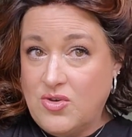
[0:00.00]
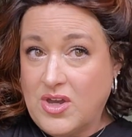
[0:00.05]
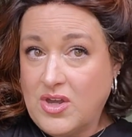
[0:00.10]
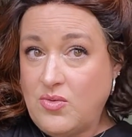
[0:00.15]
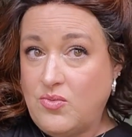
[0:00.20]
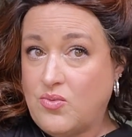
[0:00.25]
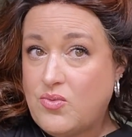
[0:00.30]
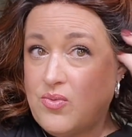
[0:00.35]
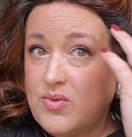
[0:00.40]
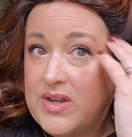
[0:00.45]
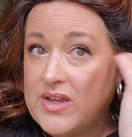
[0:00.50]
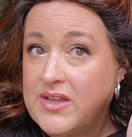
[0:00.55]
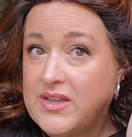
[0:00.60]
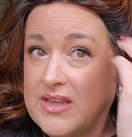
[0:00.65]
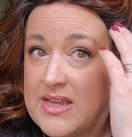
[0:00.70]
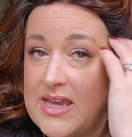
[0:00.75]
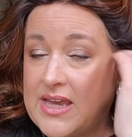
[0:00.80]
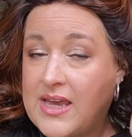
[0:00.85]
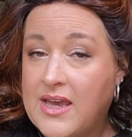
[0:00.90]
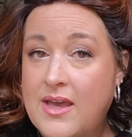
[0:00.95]
you can
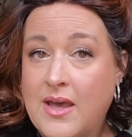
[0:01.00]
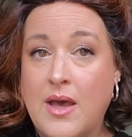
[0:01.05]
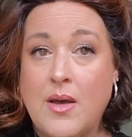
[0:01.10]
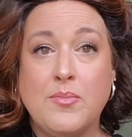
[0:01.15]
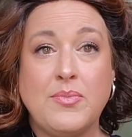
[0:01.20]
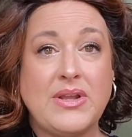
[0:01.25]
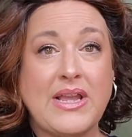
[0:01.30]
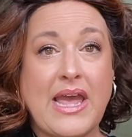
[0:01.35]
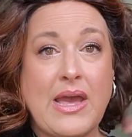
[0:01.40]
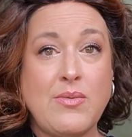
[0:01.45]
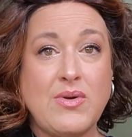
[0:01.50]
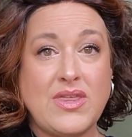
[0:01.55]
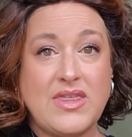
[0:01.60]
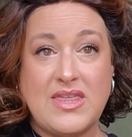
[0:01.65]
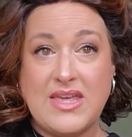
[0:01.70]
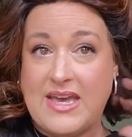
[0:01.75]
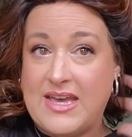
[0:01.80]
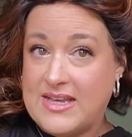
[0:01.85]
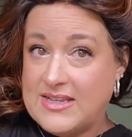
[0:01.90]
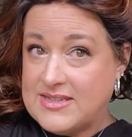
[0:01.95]
really play
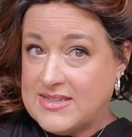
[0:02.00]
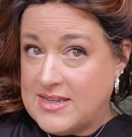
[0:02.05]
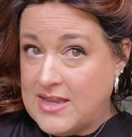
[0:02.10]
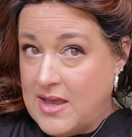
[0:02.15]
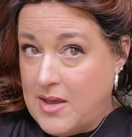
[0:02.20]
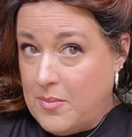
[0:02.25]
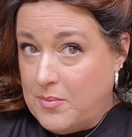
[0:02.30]
with this